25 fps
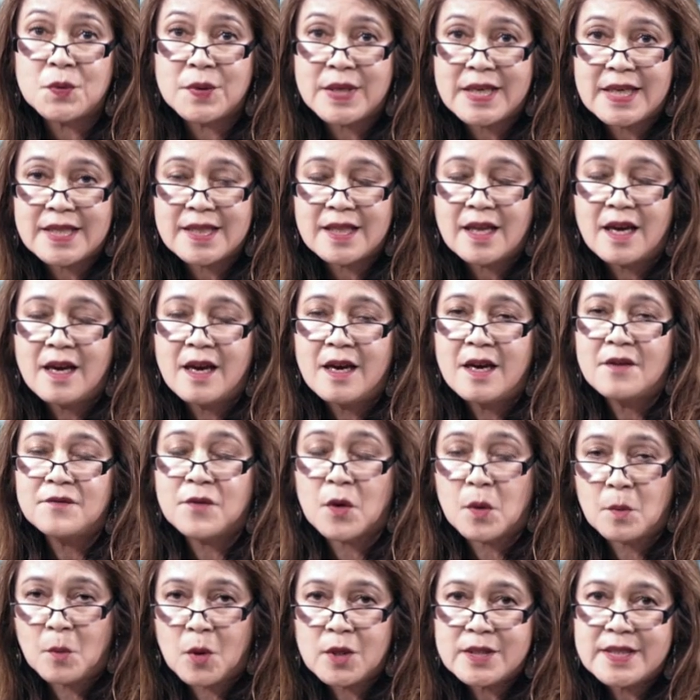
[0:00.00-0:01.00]
read,
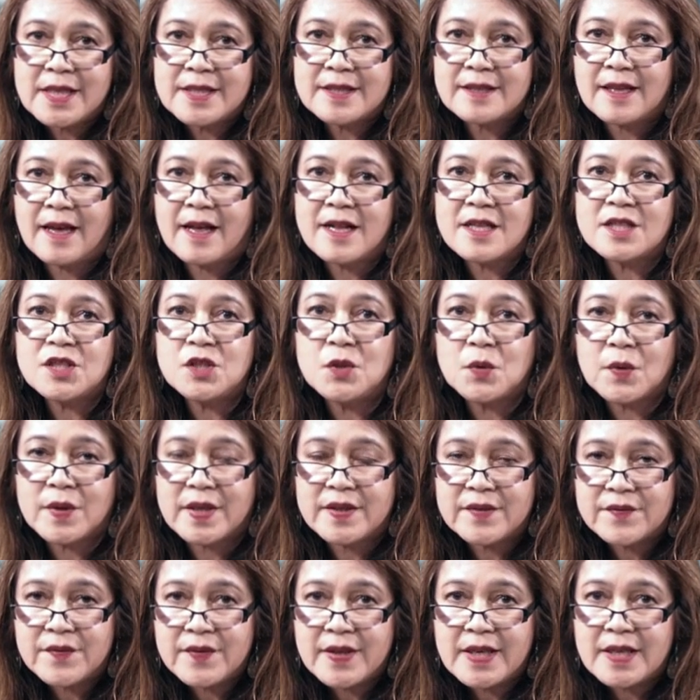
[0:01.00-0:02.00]
for more details, you
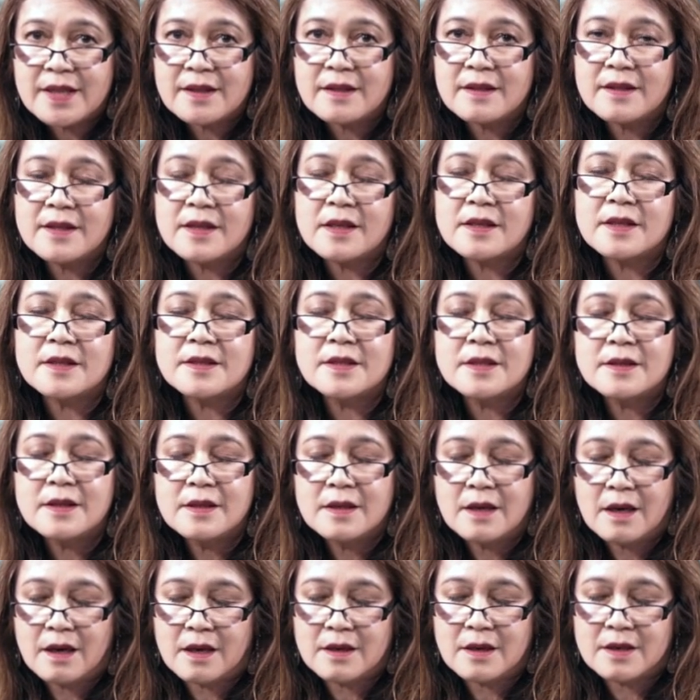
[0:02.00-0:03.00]
can read the
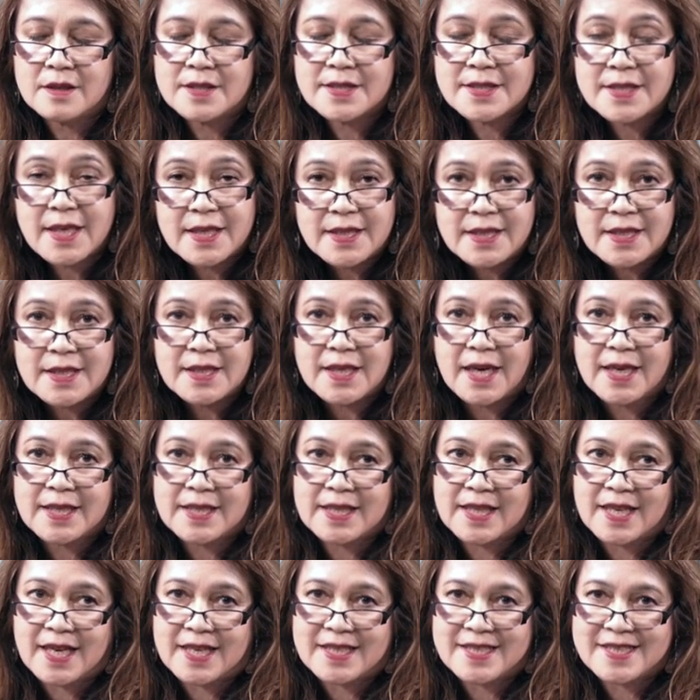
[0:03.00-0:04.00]
study
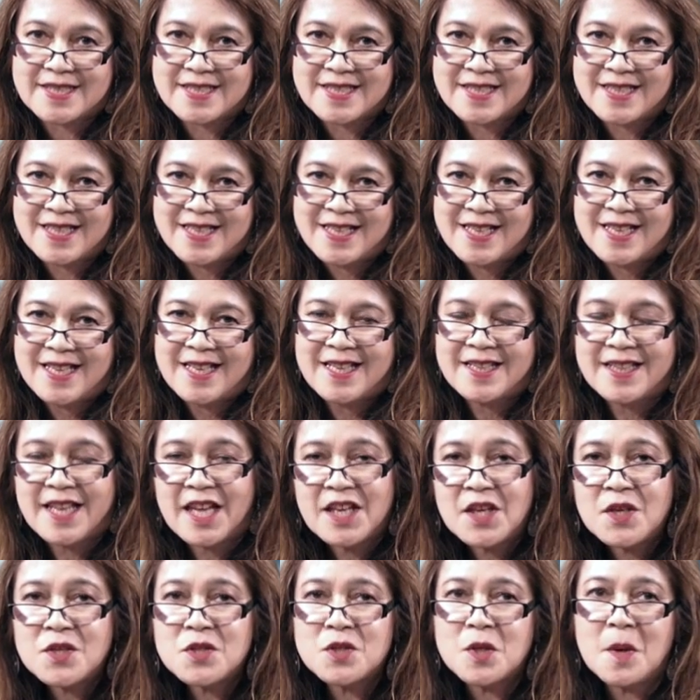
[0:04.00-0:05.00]
guidelines.
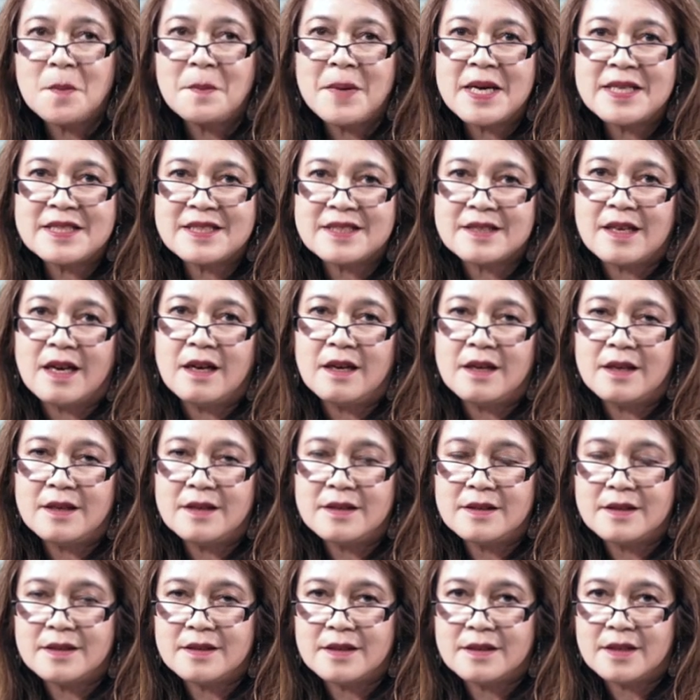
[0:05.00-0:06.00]
Thank you so much,
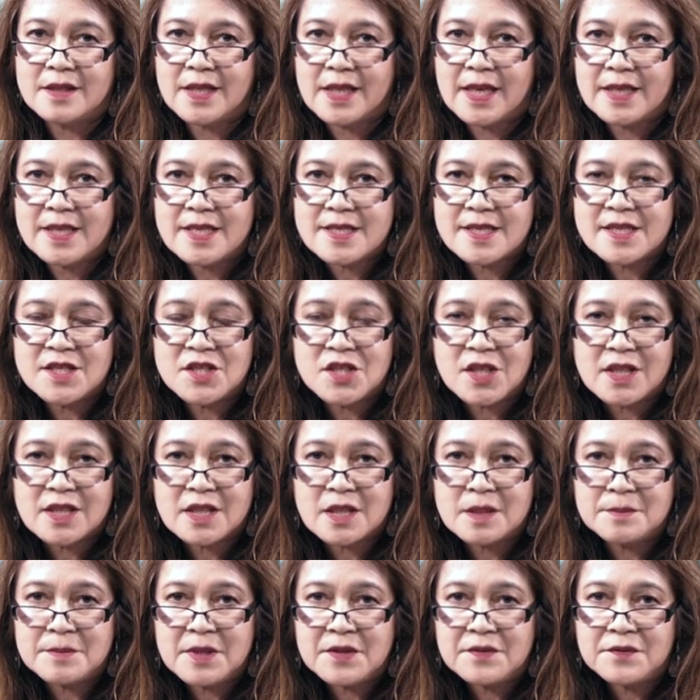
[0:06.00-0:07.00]
ladies and
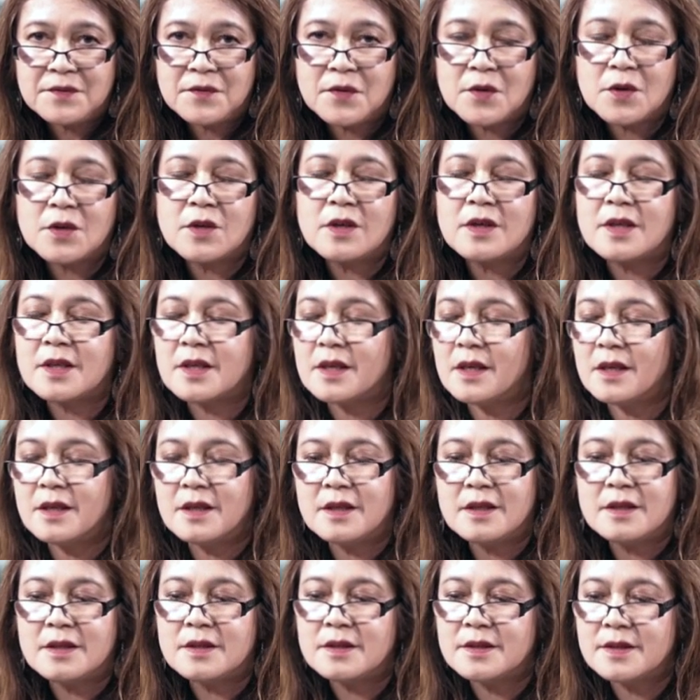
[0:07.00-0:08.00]
gentlemen, for
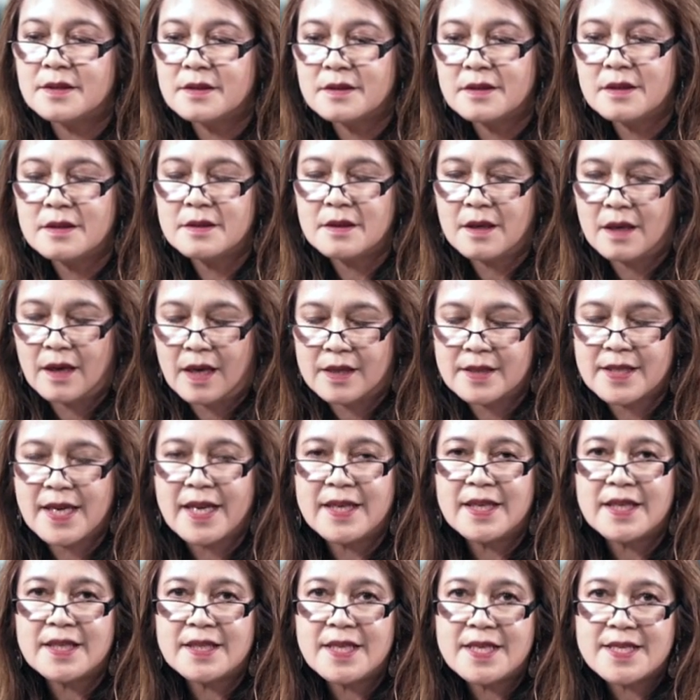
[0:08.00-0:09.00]

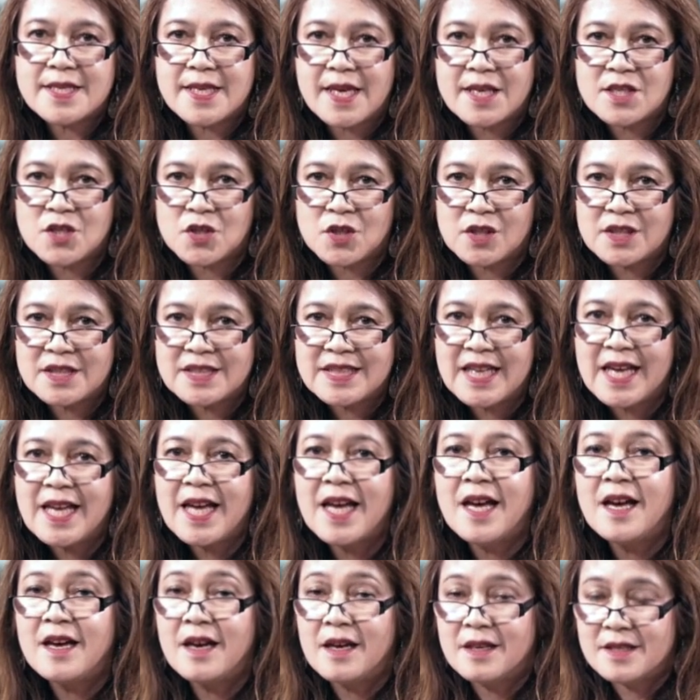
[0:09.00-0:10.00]
attending this session.
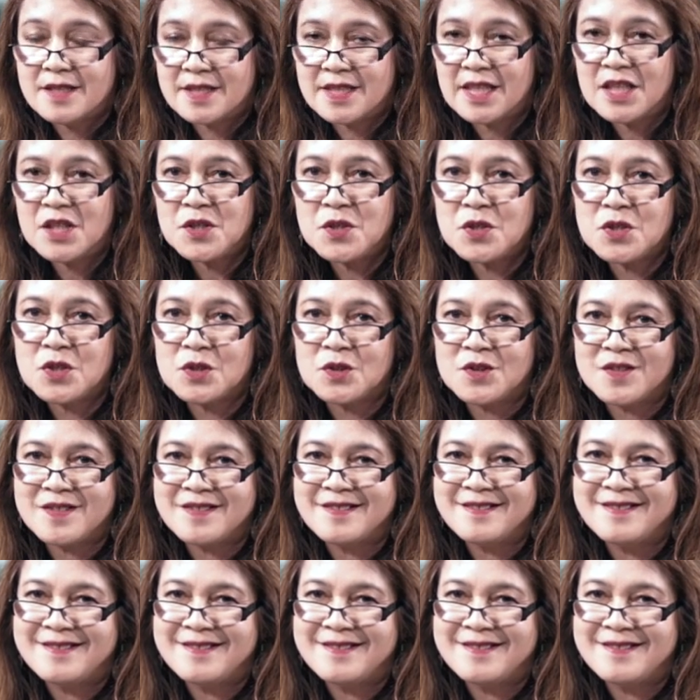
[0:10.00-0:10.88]
See you soon.